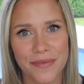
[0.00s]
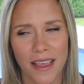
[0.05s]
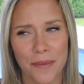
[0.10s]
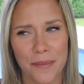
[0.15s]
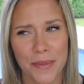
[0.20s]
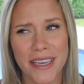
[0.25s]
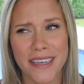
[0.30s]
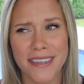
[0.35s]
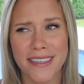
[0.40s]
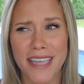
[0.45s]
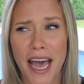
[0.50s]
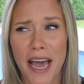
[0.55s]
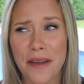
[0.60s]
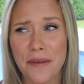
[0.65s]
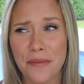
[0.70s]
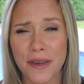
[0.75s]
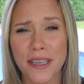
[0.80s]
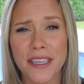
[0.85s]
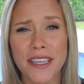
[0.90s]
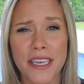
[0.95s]
because I
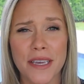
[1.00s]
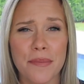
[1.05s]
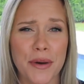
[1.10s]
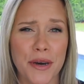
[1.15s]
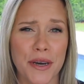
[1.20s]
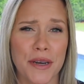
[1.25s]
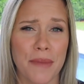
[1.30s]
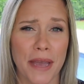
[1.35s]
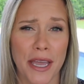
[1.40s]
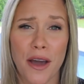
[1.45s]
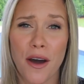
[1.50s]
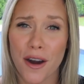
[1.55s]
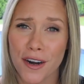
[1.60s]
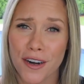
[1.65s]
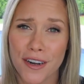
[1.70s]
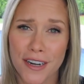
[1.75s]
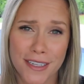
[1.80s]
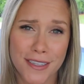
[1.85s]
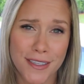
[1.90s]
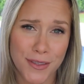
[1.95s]
really put my
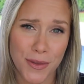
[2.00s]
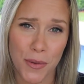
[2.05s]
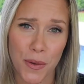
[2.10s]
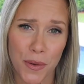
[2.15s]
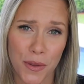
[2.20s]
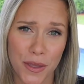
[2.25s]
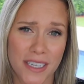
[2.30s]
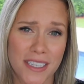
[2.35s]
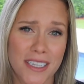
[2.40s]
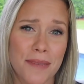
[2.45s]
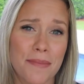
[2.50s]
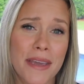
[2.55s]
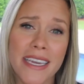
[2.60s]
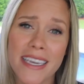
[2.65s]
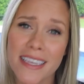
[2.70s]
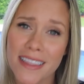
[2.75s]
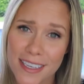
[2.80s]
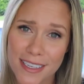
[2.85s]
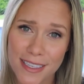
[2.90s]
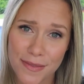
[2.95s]
heart and soul into
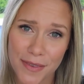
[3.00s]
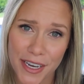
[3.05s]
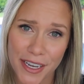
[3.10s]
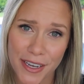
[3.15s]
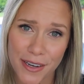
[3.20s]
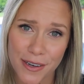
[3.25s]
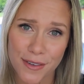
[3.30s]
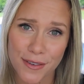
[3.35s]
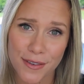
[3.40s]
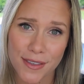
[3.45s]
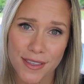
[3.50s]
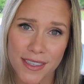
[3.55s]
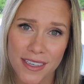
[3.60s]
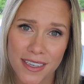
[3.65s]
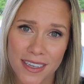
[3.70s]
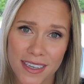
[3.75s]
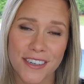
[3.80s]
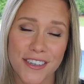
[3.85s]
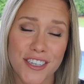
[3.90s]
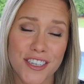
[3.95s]
making these videos
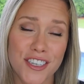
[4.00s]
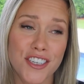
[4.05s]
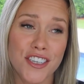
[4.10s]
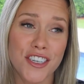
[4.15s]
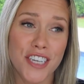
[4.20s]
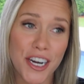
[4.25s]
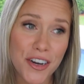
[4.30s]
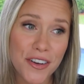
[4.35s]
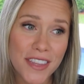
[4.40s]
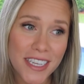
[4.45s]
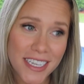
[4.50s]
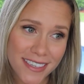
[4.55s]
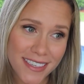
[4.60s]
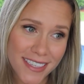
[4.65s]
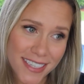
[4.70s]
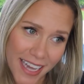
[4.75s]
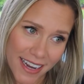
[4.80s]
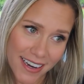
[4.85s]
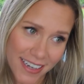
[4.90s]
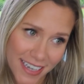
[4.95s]
to share
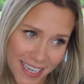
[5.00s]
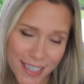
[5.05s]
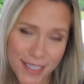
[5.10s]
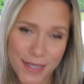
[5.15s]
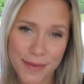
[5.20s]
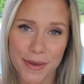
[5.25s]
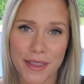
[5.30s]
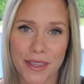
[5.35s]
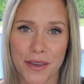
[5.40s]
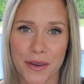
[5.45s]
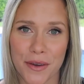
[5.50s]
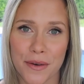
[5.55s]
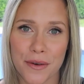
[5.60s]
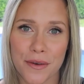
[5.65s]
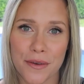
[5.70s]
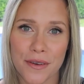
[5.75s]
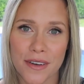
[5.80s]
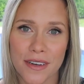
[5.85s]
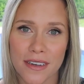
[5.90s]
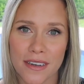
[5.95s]
these techniques with
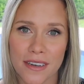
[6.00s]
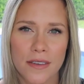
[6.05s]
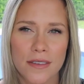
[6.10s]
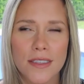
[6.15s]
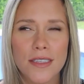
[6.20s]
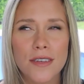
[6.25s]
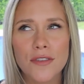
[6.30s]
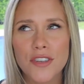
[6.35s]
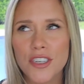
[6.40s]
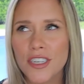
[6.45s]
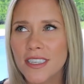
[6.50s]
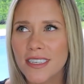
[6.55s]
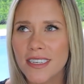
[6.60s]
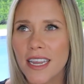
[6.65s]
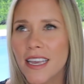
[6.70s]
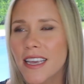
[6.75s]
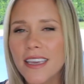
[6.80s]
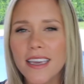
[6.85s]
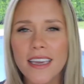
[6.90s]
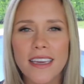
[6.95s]
you. So just
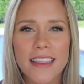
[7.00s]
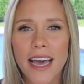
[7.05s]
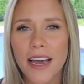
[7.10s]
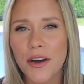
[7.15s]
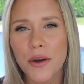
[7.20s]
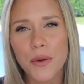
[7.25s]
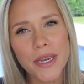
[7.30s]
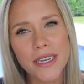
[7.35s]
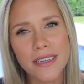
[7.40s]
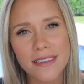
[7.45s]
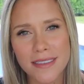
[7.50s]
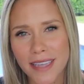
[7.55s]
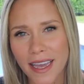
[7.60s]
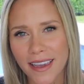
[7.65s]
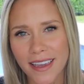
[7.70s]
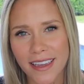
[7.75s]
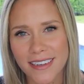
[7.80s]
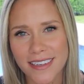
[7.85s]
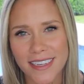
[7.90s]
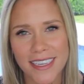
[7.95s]
taking that quick
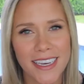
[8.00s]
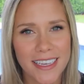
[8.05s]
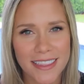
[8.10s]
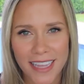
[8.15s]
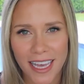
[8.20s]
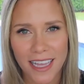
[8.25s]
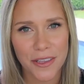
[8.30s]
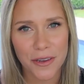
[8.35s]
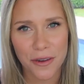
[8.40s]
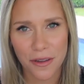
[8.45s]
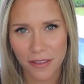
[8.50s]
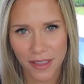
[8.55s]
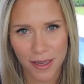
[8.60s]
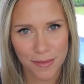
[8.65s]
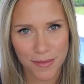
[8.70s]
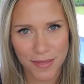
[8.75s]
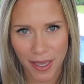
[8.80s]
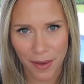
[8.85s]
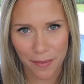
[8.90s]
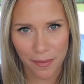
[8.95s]
second to hit that little
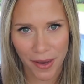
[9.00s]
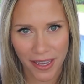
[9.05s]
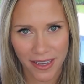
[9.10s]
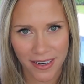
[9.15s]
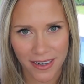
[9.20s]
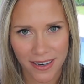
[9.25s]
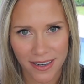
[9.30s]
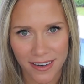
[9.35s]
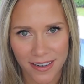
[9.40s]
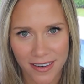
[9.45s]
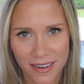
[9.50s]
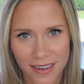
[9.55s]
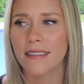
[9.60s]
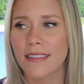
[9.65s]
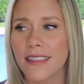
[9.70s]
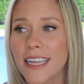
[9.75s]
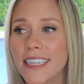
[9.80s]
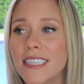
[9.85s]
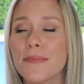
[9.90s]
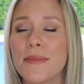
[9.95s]
thumbs up button
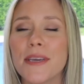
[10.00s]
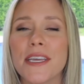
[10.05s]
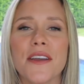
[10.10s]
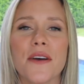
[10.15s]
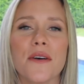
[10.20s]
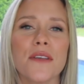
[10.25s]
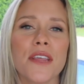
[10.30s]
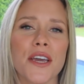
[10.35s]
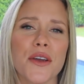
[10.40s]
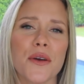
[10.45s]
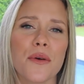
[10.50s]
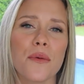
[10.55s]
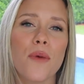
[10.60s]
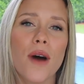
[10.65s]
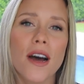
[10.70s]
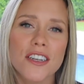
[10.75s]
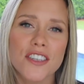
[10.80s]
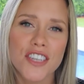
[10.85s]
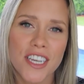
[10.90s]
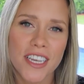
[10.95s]
lets me know that you're
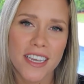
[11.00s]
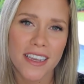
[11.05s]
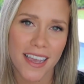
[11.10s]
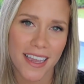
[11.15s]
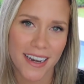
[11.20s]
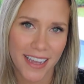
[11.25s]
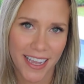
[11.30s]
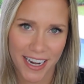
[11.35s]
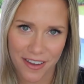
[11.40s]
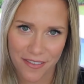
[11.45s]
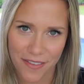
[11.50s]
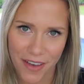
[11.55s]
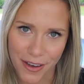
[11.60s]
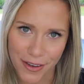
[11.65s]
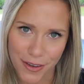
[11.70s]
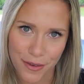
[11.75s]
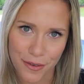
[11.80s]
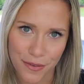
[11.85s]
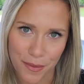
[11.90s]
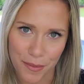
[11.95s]
watching and getting
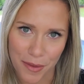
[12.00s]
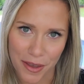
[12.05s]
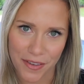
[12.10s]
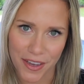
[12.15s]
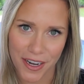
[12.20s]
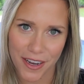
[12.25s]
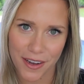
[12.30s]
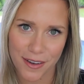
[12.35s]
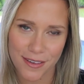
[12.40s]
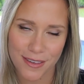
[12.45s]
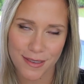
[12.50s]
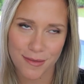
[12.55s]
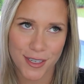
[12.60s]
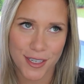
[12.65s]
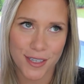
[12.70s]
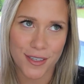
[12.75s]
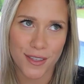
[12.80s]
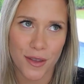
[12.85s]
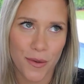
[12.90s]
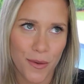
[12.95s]
value from my videos, which
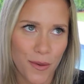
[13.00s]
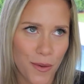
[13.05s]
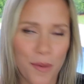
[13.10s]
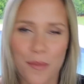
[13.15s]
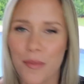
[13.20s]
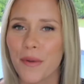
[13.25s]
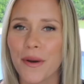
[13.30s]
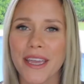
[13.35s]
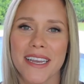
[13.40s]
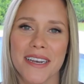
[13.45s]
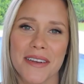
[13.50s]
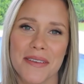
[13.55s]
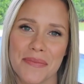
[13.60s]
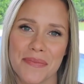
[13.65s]
is the whole point.